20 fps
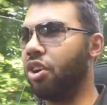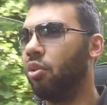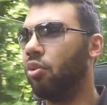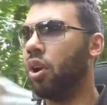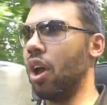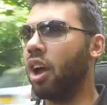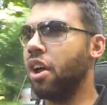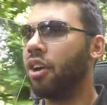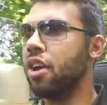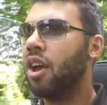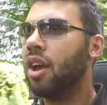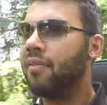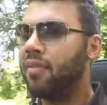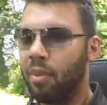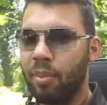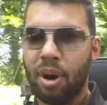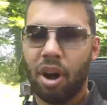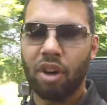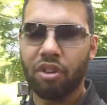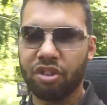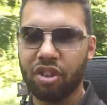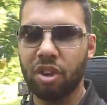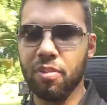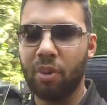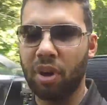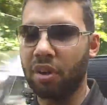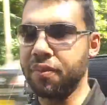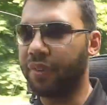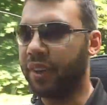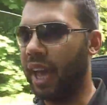although the Mark II
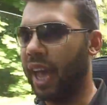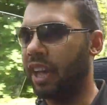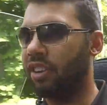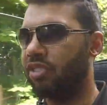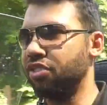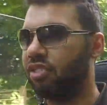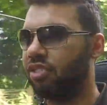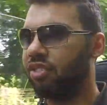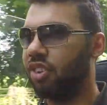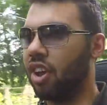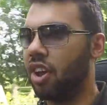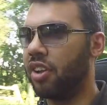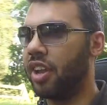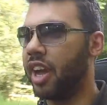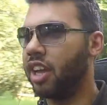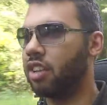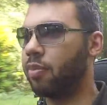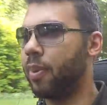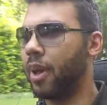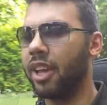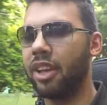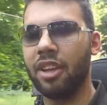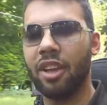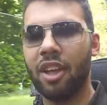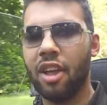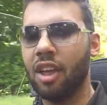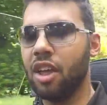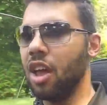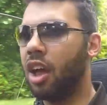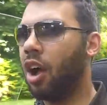modifications turned out to be
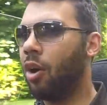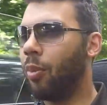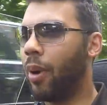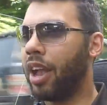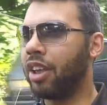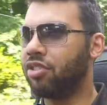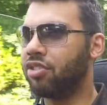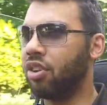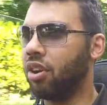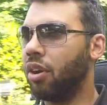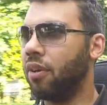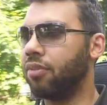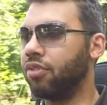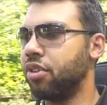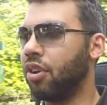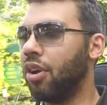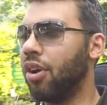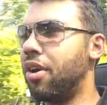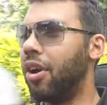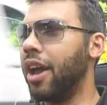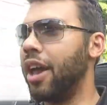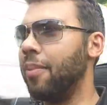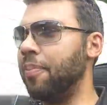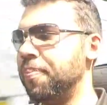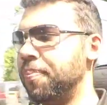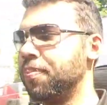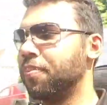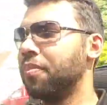a waste of time.